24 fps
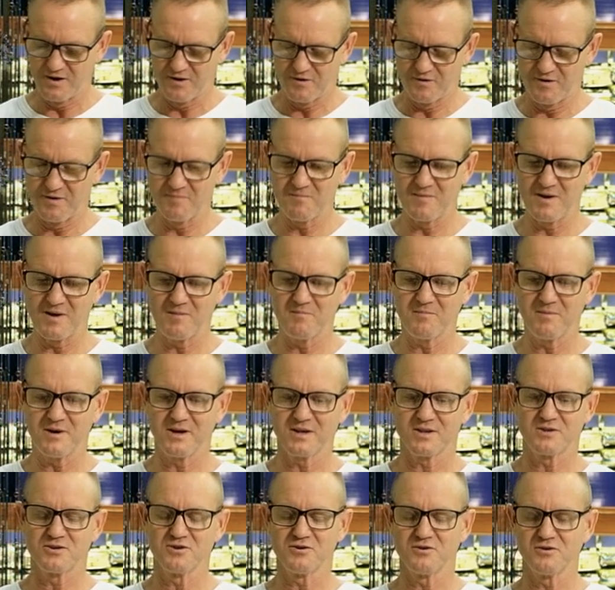
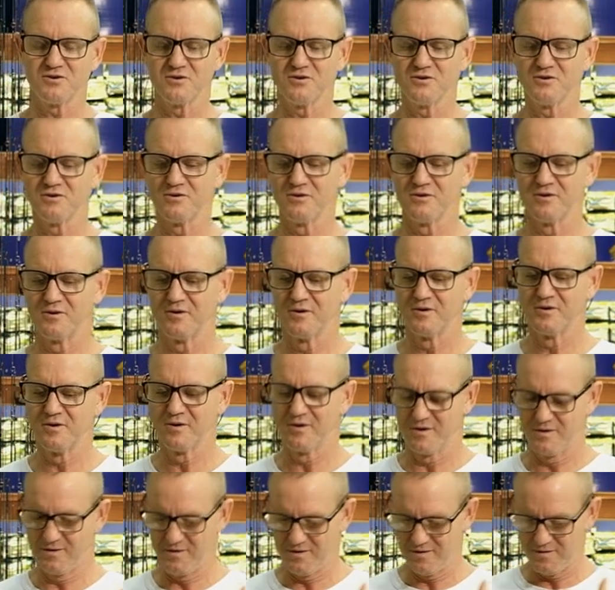Remember to
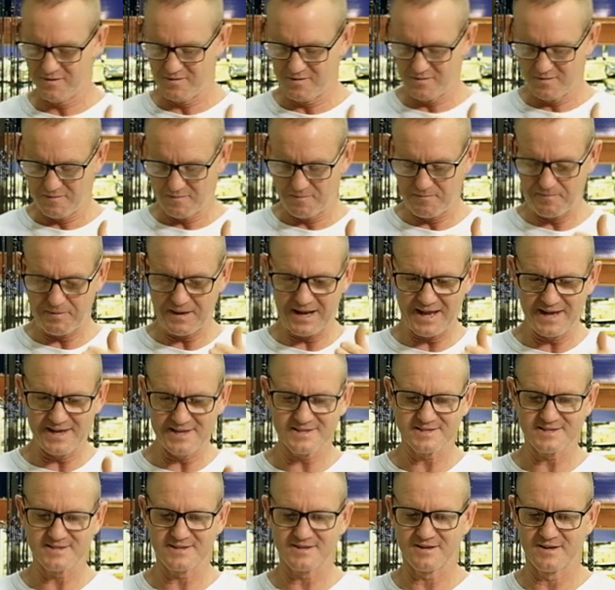
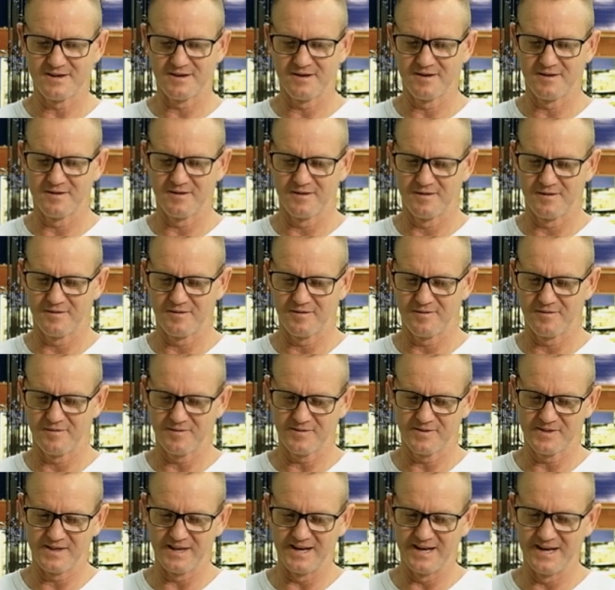place
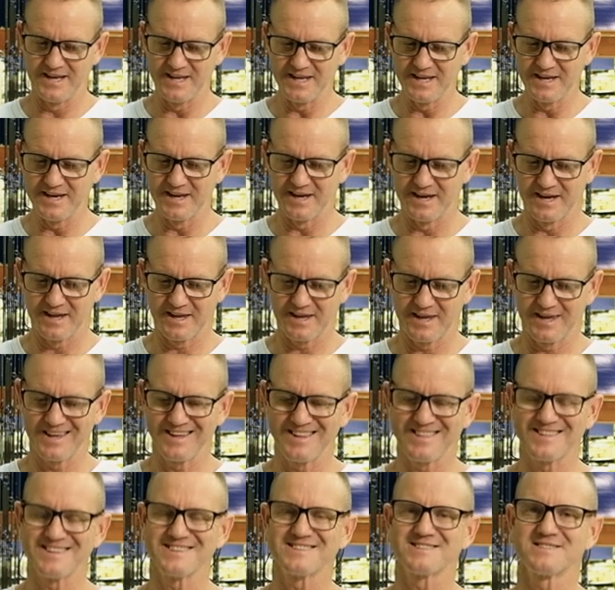the leader
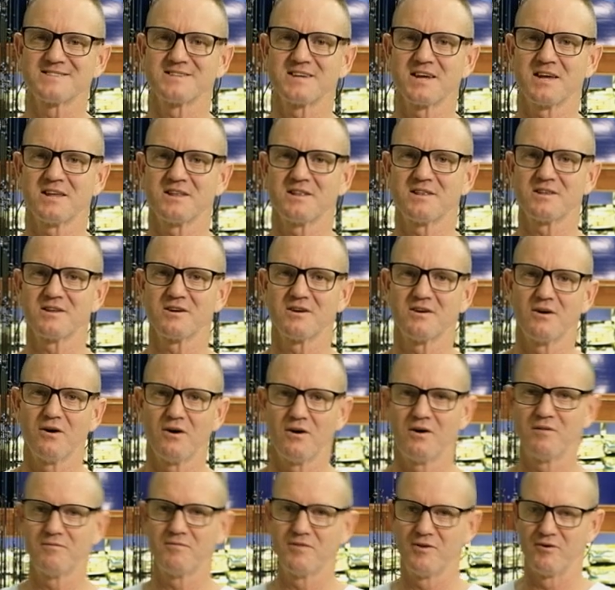in the center
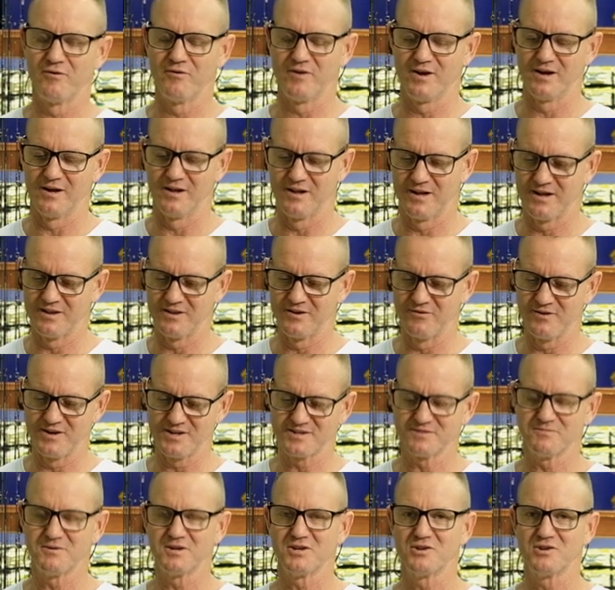of the reel, and the reason we